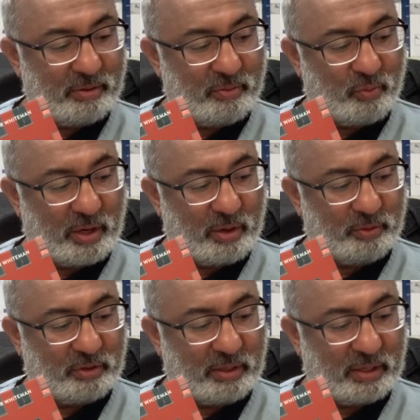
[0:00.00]
What
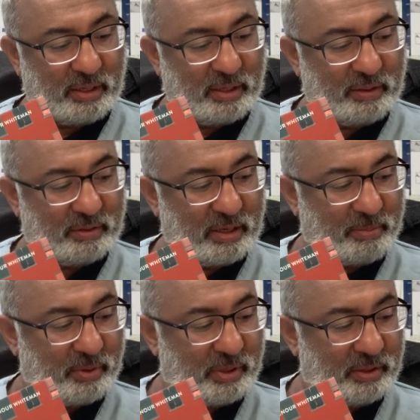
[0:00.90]
else did I say
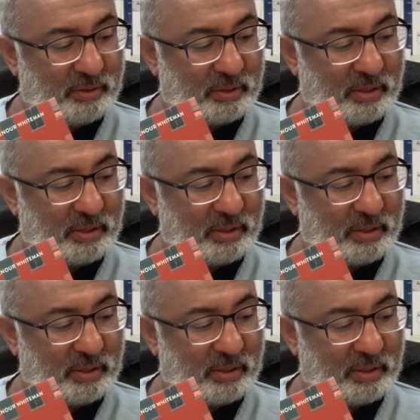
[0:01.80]
about this?